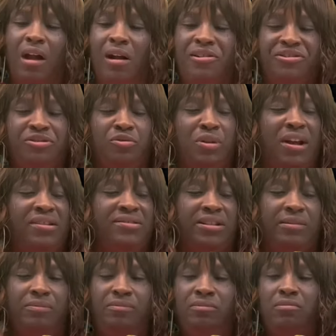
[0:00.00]
It's crazy.
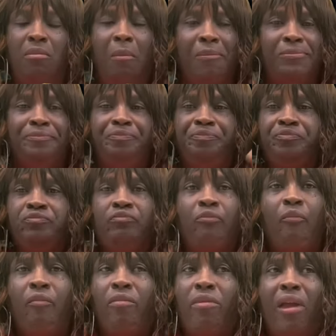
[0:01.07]

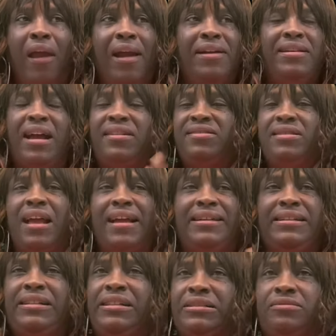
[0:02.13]
And that's not
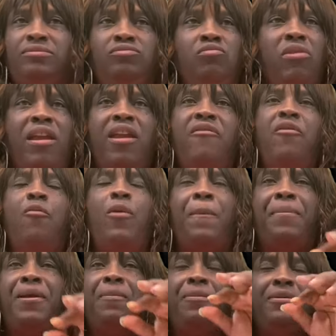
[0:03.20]
it. Even with
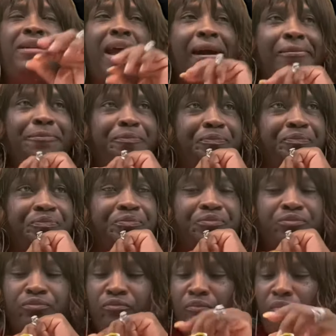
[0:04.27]
people that
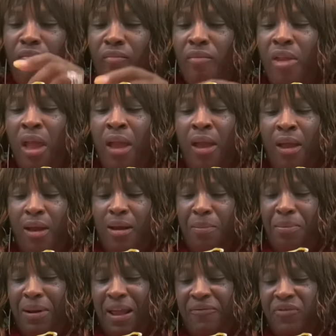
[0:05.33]

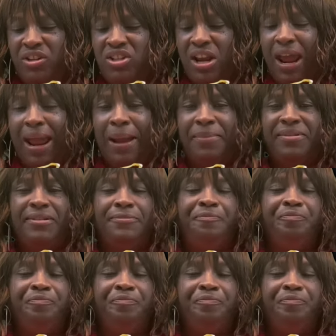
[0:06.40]
apply for jobs,